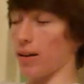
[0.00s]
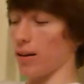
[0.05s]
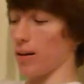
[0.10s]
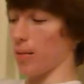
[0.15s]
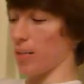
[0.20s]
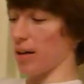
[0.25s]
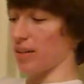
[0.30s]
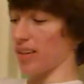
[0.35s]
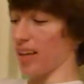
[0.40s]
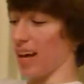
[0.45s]

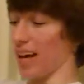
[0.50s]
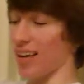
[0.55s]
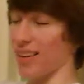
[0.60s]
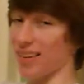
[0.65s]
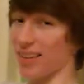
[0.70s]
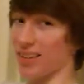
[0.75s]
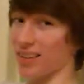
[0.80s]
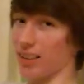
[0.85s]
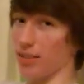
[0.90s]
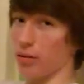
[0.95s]
about the
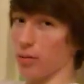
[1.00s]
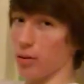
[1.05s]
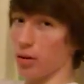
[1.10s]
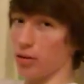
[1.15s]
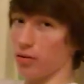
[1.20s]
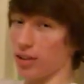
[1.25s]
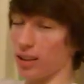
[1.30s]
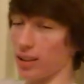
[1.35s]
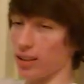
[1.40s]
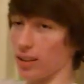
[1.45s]
ethics of a
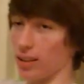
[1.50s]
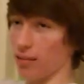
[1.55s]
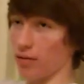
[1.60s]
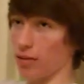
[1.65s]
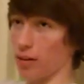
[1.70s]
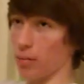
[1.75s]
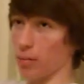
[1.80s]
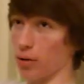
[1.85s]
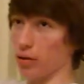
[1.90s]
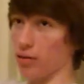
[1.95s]
movie of
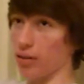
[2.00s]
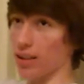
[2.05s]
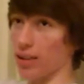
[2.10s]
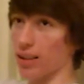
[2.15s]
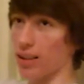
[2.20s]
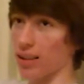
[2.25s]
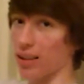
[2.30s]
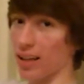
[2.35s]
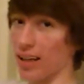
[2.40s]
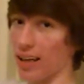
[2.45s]
the
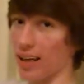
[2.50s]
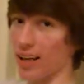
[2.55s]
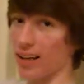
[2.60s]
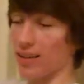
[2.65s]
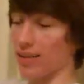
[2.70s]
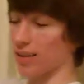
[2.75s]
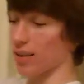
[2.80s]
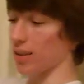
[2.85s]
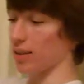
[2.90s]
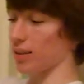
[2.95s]
movie, it has
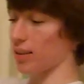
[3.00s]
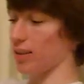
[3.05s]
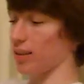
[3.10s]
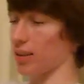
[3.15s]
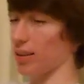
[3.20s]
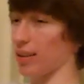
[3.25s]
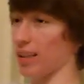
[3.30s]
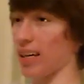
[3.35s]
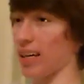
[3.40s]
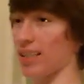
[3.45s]
a
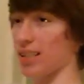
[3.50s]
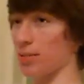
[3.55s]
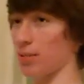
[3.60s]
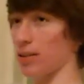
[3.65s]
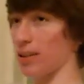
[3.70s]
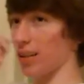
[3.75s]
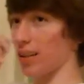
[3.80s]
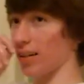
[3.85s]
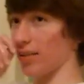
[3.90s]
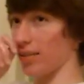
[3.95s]
little, it has a
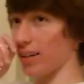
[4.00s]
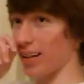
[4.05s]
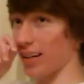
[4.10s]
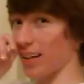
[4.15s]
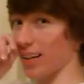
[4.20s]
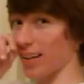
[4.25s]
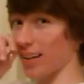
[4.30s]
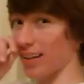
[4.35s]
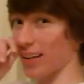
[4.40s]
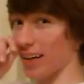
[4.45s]
bit of
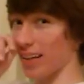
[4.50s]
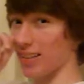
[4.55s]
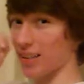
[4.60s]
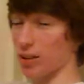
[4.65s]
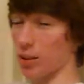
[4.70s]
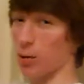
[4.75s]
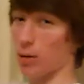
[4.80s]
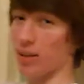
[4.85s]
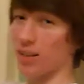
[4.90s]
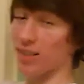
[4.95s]
a
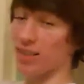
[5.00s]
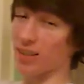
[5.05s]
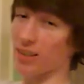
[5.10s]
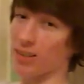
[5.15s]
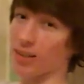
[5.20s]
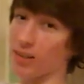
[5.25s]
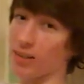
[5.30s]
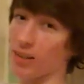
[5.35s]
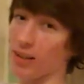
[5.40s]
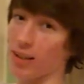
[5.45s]

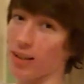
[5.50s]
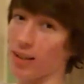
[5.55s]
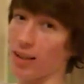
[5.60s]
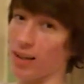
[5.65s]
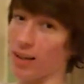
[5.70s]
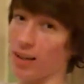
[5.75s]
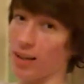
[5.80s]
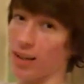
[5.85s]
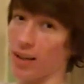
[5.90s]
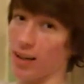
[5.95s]
consequential
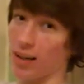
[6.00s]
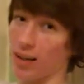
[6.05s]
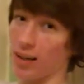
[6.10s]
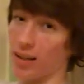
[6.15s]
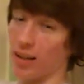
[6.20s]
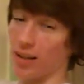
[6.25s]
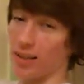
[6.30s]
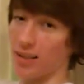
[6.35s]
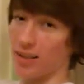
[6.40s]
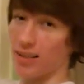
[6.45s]

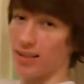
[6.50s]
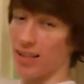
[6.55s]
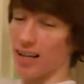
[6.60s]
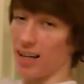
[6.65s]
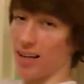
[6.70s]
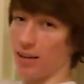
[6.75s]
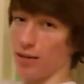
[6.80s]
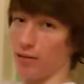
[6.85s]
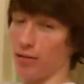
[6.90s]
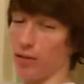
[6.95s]

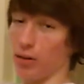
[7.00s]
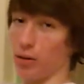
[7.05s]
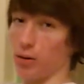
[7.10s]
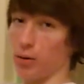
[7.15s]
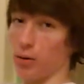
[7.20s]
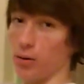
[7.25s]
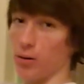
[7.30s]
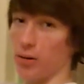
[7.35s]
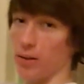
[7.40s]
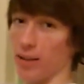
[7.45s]
state of
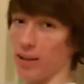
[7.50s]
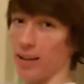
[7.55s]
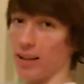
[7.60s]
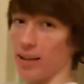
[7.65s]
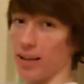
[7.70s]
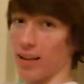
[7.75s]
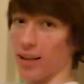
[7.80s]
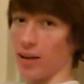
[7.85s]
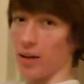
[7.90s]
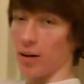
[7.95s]
view
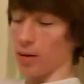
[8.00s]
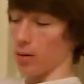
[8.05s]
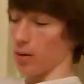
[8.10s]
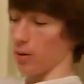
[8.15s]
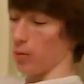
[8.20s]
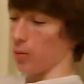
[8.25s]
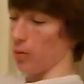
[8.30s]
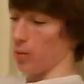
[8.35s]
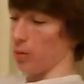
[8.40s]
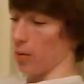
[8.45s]

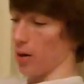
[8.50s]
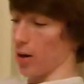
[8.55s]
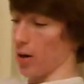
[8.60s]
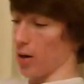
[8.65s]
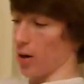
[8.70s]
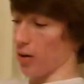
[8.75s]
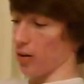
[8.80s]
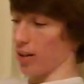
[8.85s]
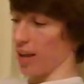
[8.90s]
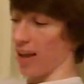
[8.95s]

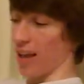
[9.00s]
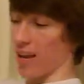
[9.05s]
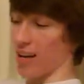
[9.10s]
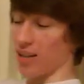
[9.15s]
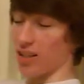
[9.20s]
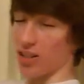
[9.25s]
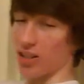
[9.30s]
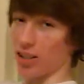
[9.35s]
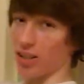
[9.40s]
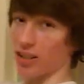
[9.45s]
where the
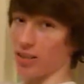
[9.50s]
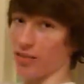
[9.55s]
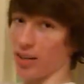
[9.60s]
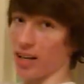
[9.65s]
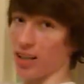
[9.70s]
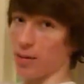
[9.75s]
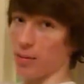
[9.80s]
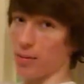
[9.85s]
ends justify